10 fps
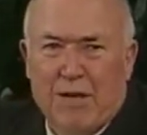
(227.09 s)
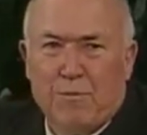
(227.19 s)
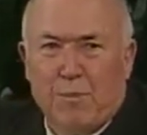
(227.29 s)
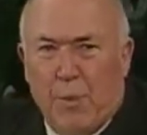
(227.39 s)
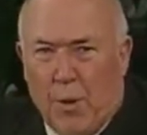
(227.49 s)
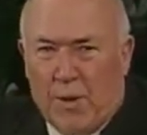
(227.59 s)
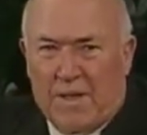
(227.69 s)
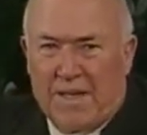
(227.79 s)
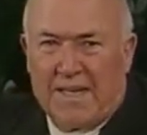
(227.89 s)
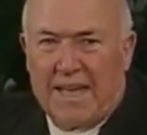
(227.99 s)

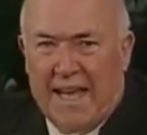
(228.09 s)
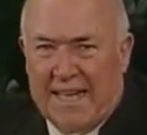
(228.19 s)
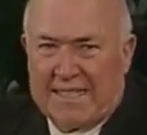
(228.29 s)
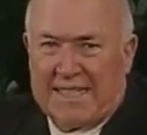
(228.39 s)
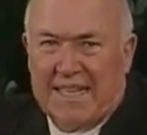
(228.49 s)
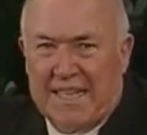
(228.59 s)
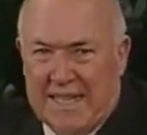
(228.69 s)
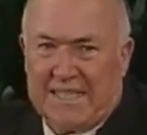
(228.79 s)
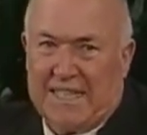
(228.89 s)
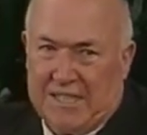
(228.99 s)
important as
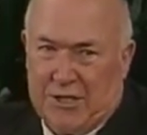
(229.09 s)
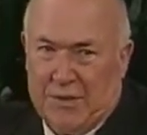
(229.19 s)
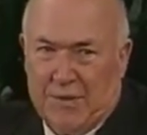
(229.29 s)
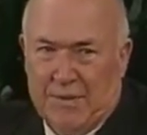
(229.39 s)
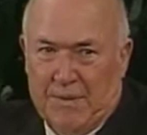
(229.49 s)
this issue.